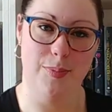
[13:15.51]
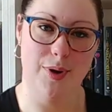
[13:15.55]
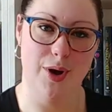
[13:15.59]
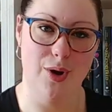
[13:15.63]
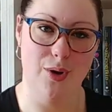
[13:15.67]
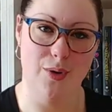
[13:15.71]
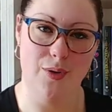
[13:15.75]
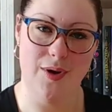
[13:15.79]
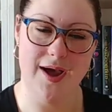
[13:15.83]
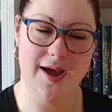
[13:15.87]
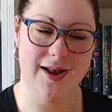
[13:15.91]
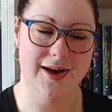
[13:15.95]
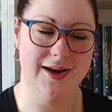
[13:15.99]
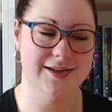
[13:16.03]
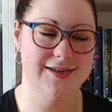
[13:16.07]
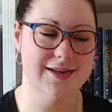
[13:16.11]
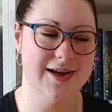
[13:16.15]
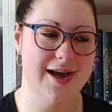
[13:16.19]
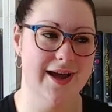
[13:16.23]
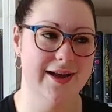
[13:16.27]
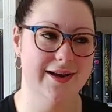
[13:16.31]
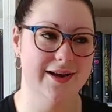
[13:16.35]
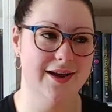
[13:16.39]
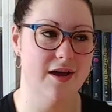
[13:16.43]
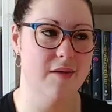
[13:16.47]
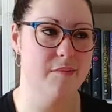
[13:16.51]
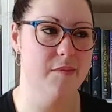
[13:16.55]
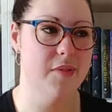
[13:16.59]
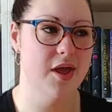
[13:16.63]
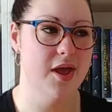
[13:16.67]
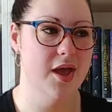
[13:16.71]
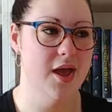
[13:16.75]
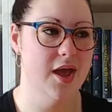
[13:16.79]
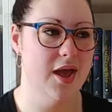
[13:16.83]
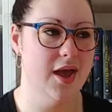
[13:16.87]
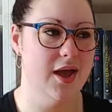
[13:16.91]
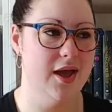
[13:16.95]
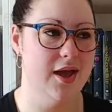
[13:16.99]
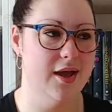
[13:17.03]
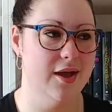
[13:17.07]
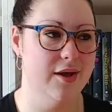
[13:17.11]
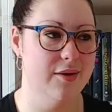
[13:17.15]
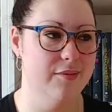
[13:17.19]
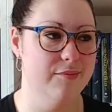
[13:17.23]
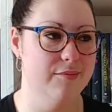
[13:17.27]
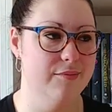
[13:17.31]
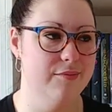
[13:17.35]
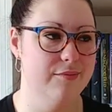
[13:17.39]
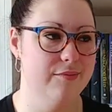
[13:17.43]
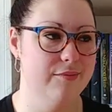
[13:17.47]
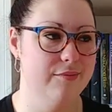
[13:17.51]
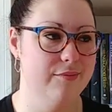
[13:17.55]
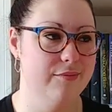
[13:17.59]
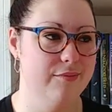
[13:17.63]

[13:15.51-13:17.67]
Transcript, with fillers: bow kind of tied up. Um,